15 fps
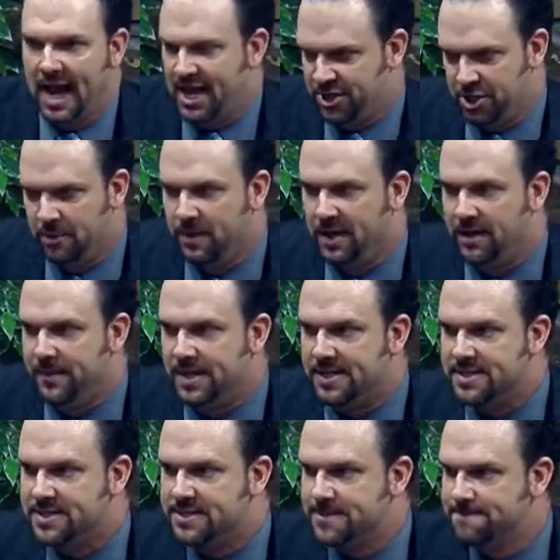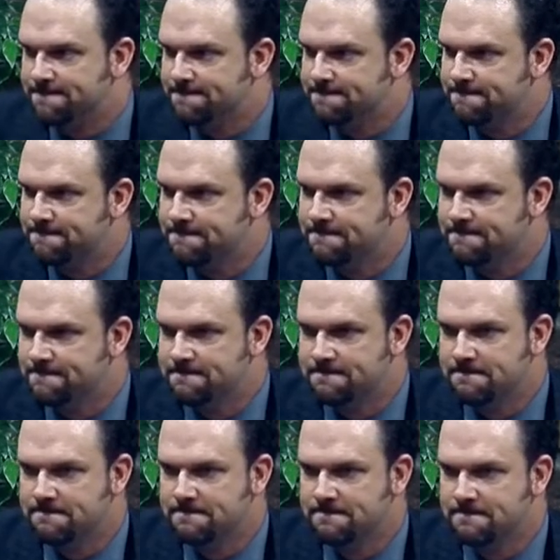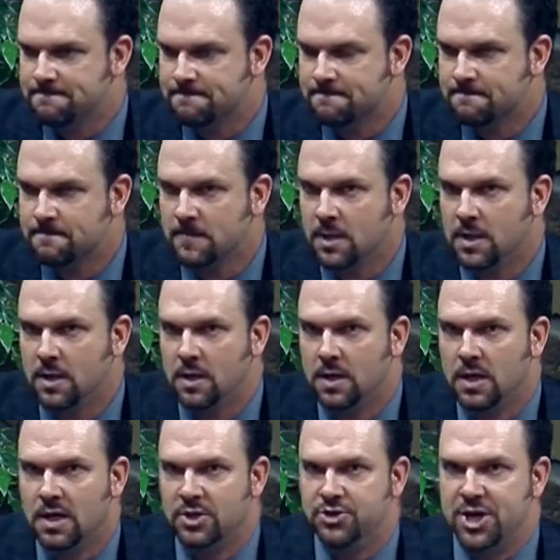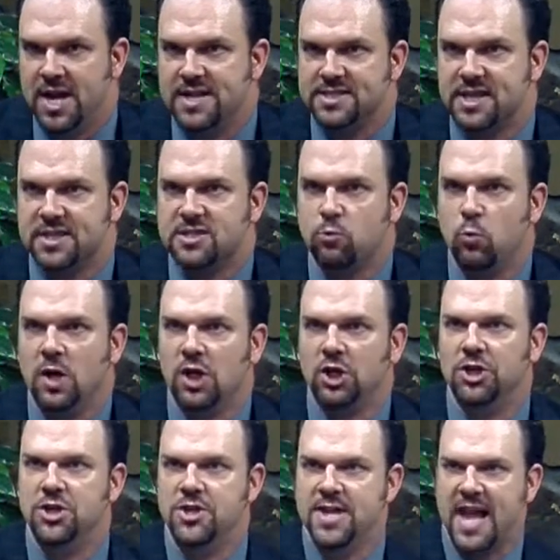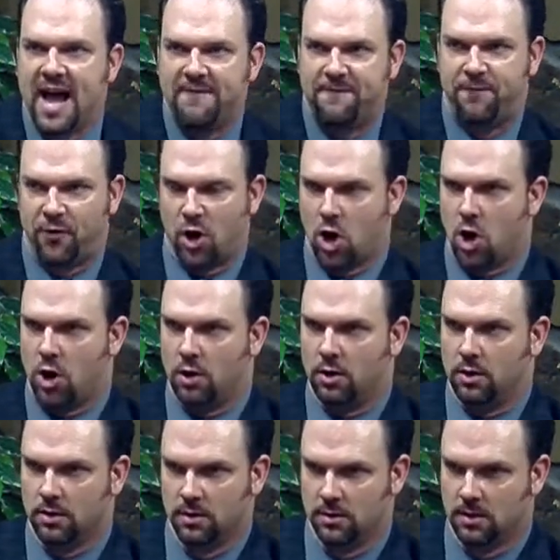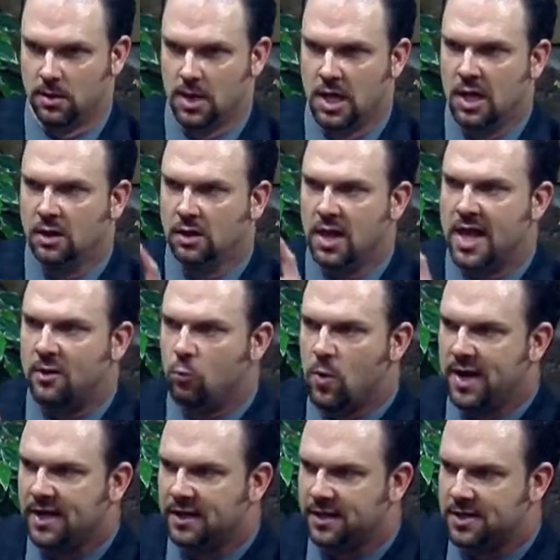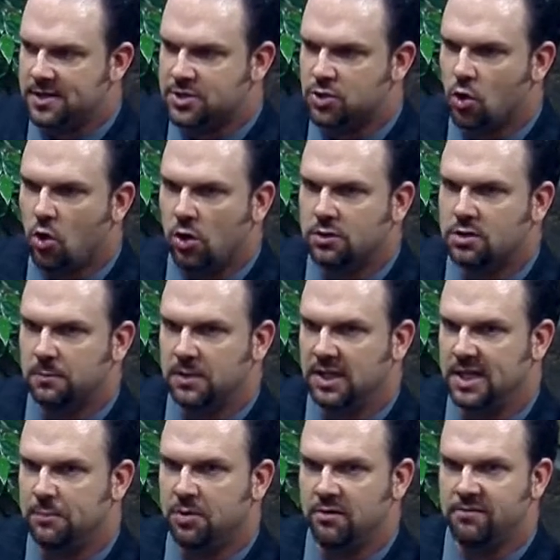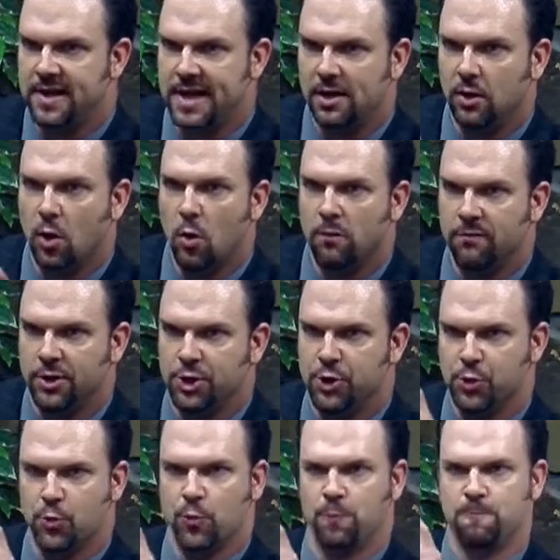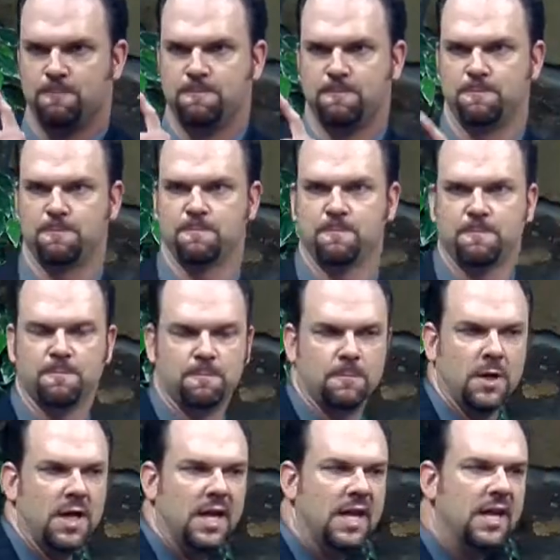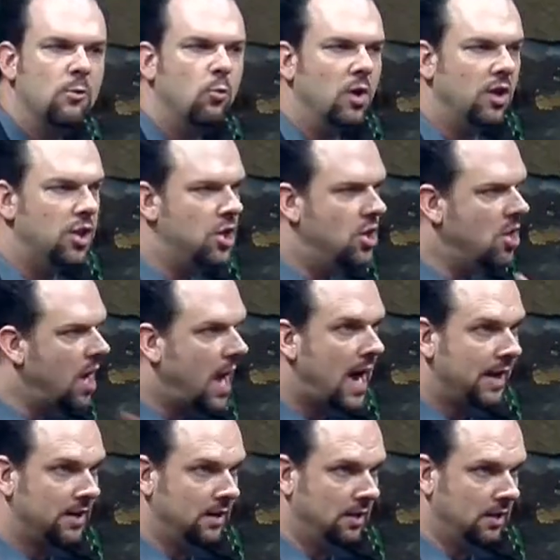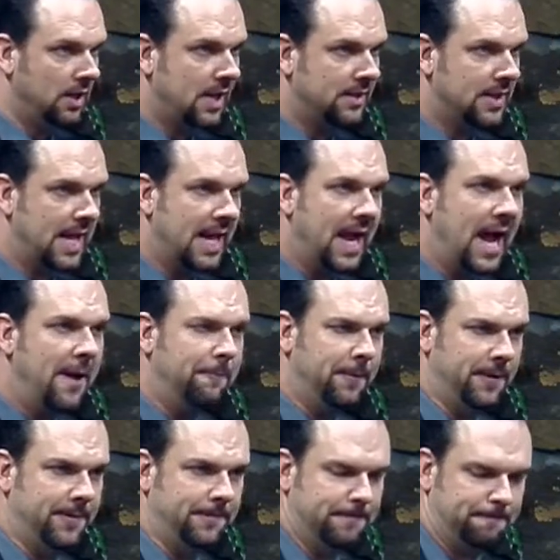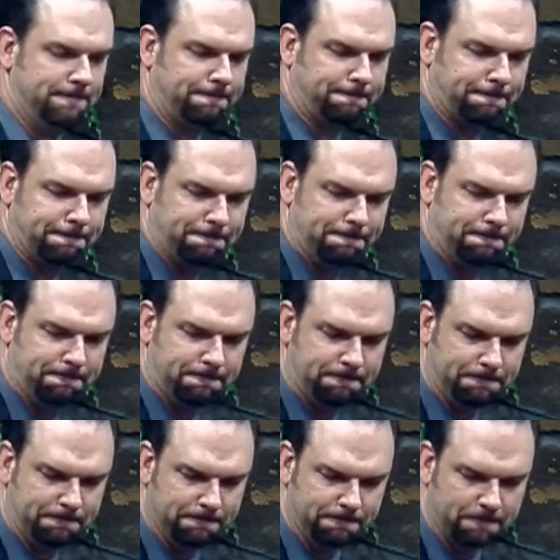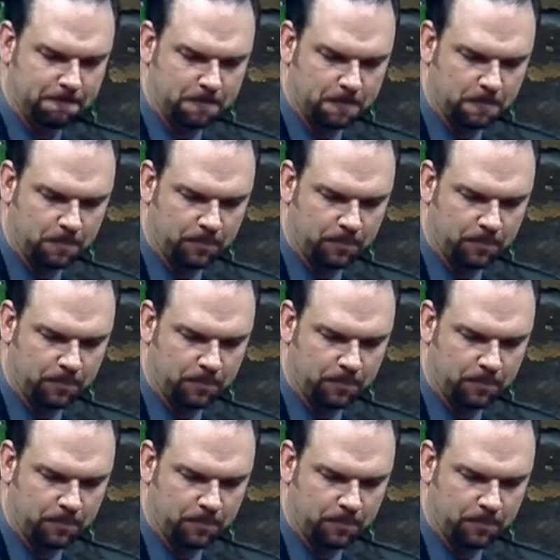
and your enemies. Amen. Jesus will never let wickedness ultimately prevail over you. Amen. He will not let that happen. Amen.